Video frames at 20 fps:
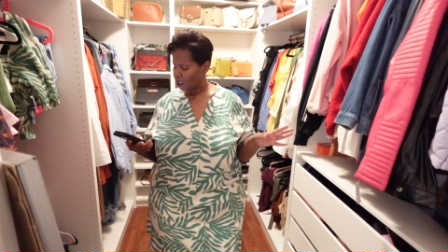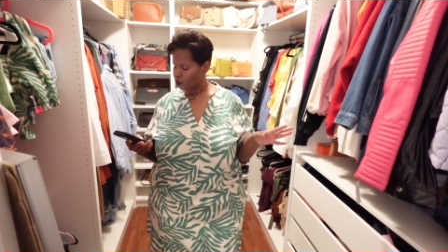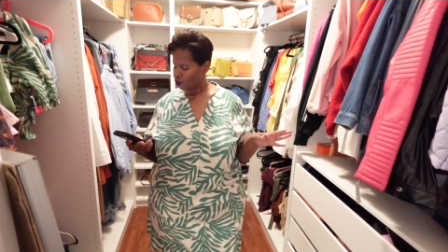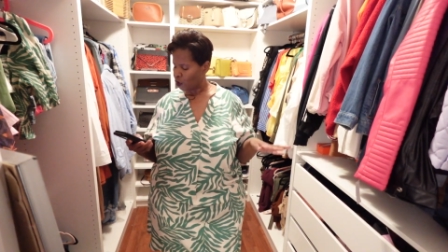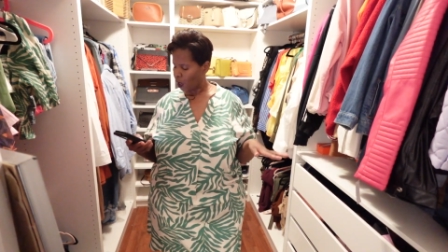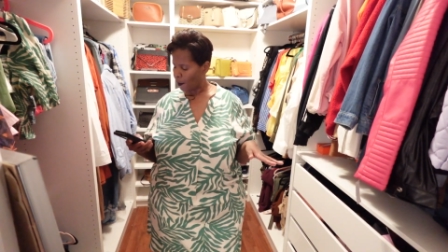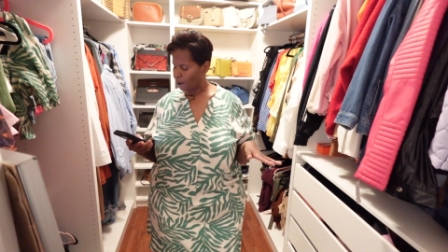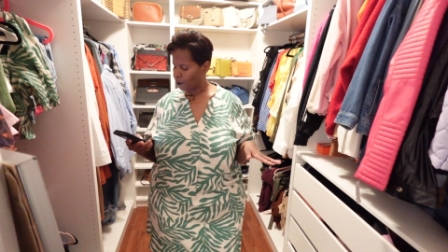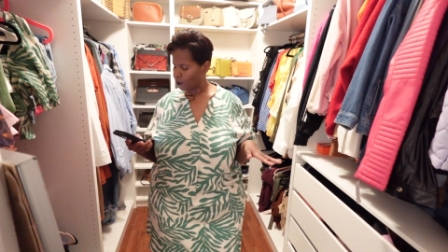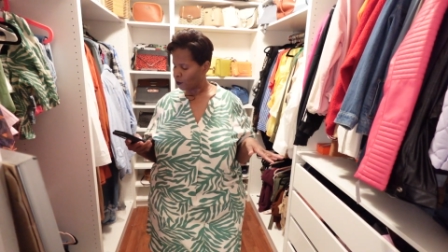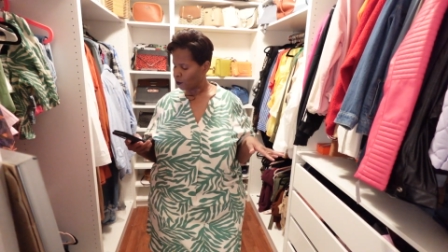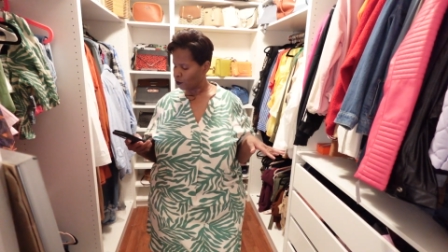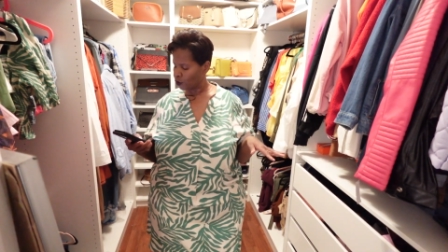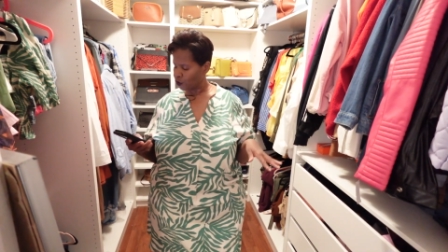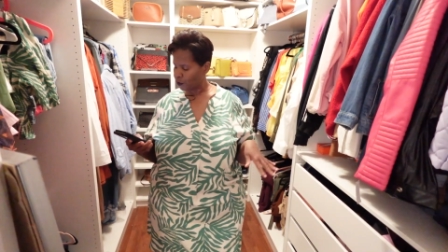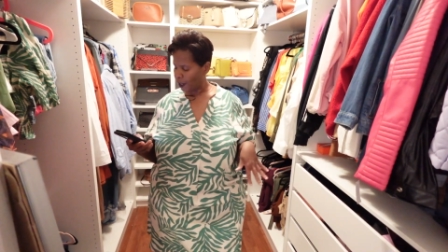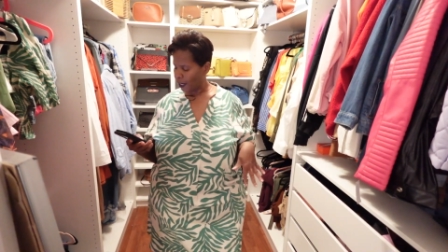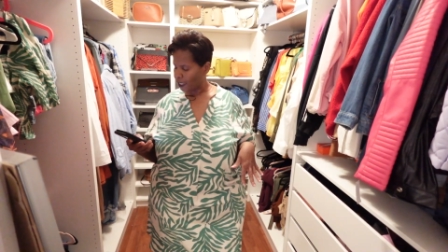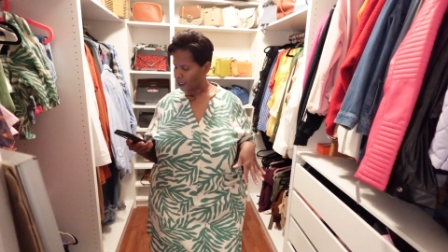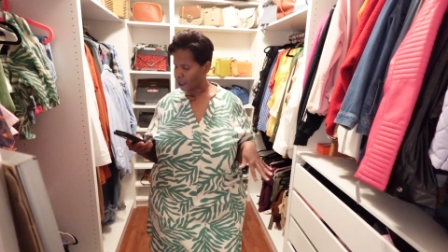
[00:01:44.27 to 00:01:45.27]
Tropical
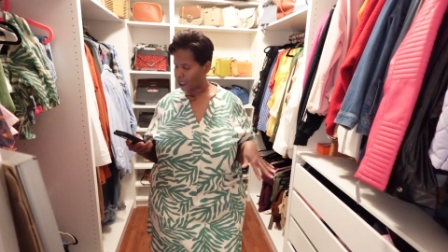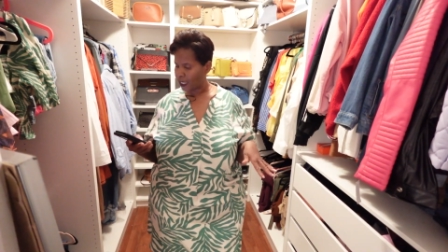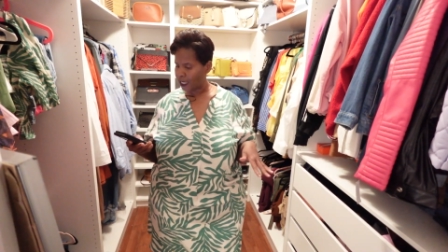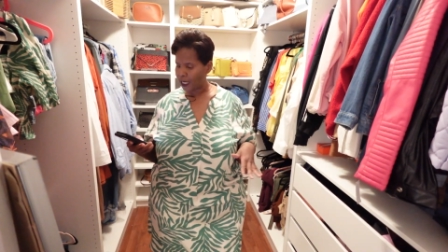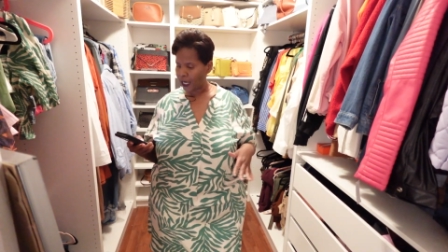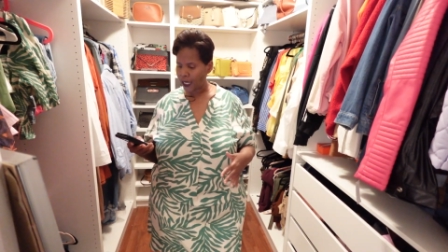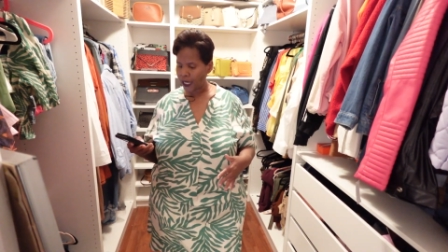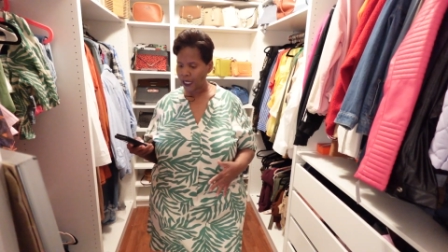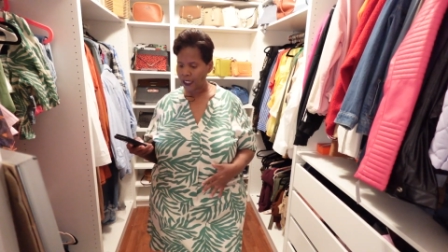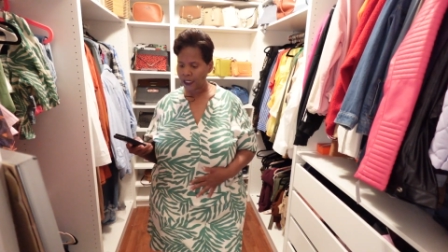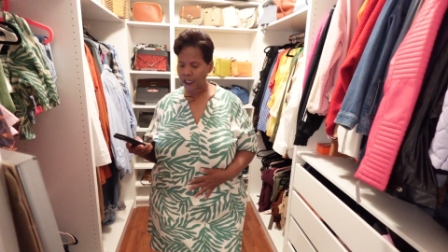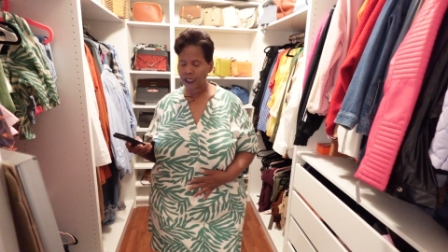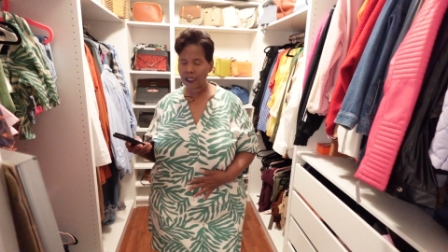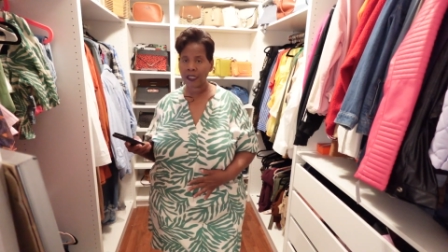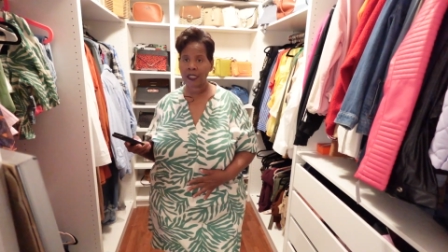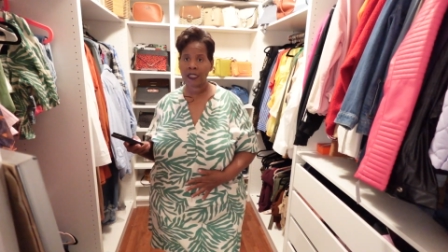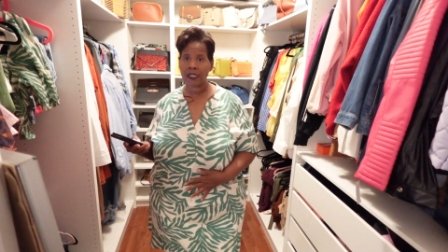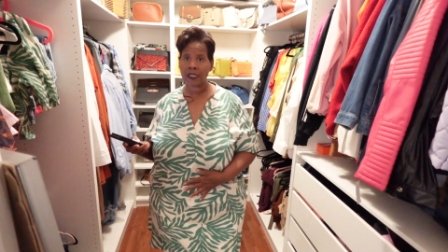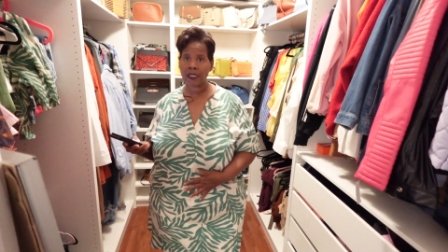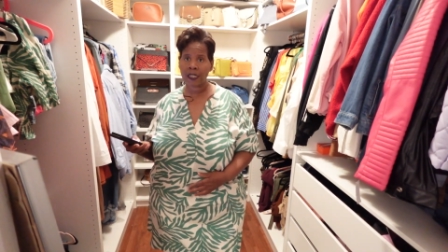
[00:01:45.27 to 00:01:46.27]
dress, and I got this
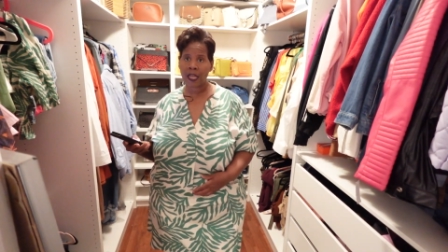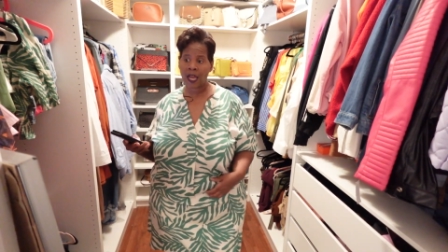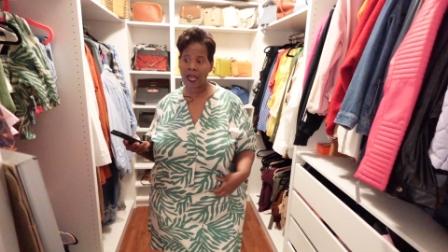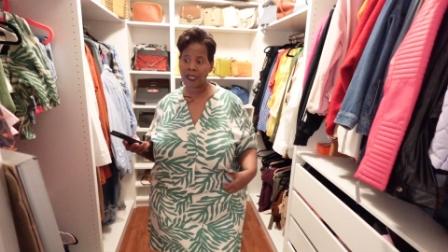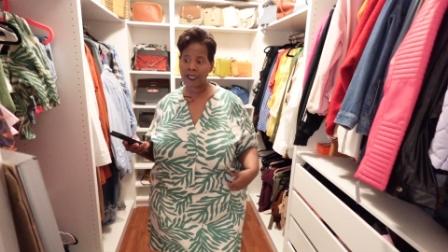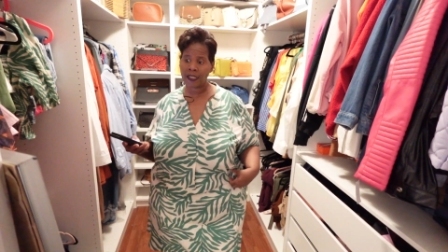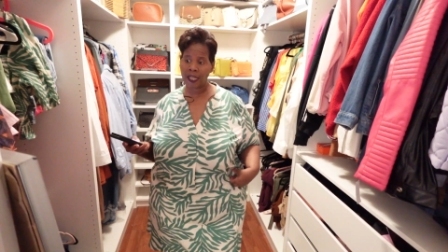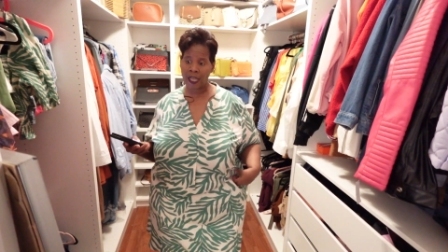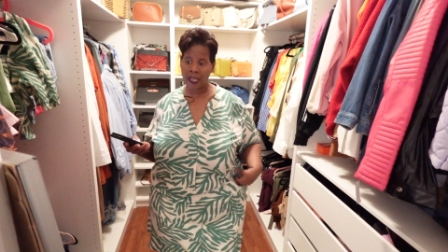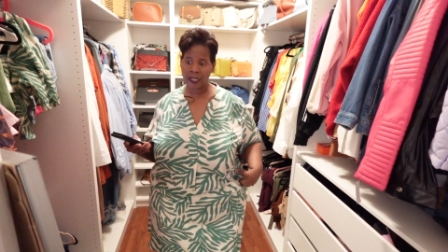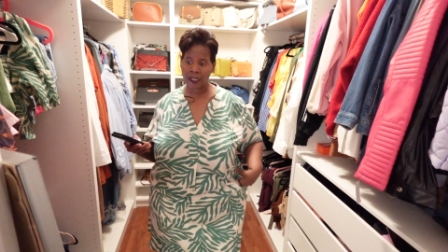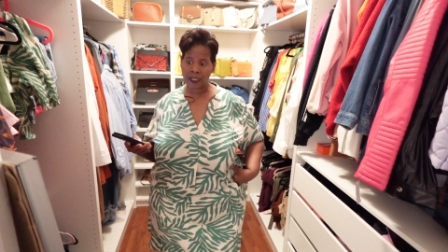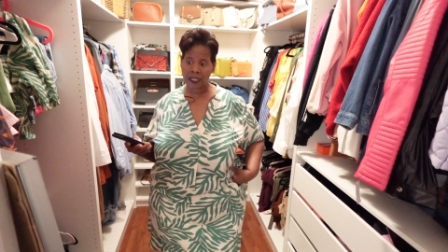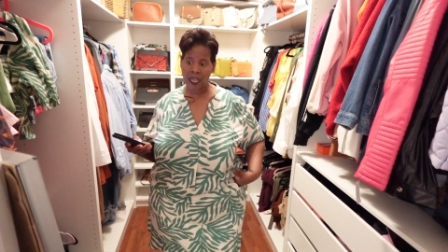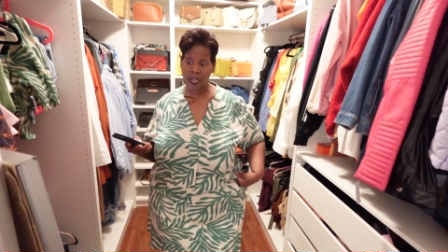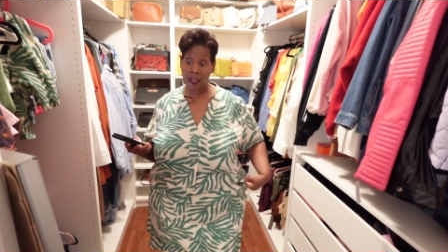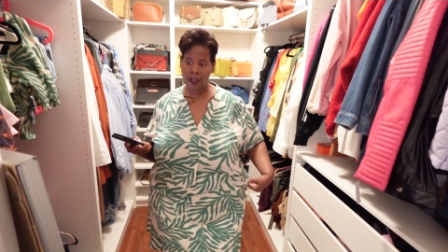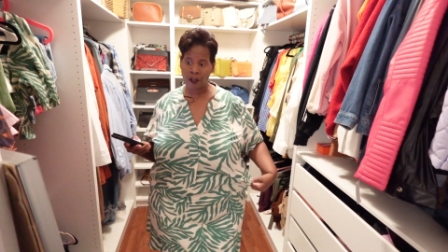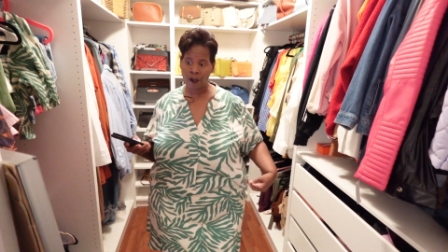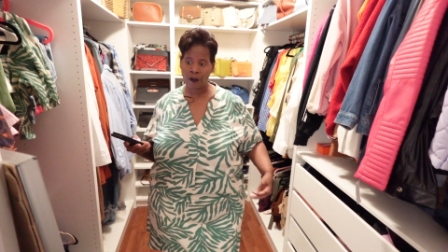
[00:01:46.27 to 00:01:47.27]
in a size
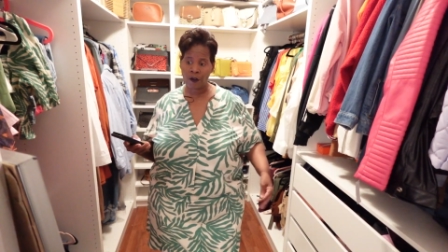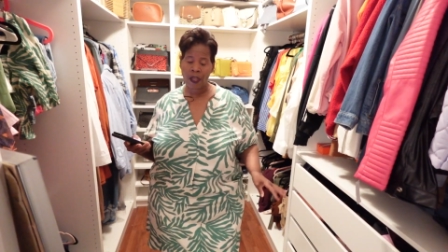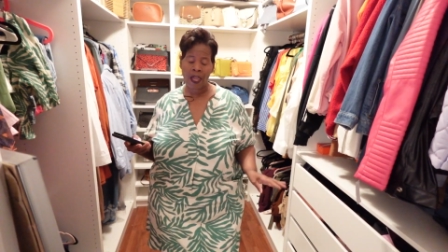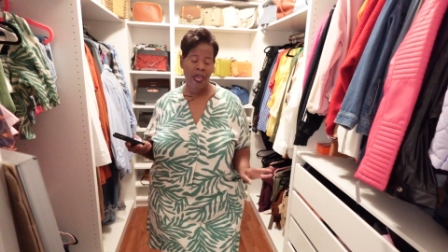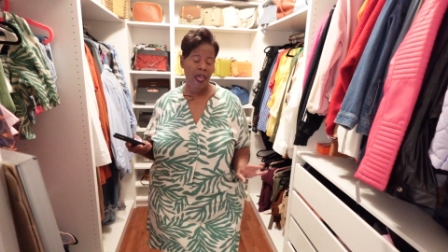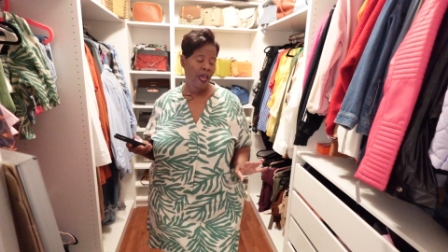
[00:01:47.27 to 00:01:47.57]
XL.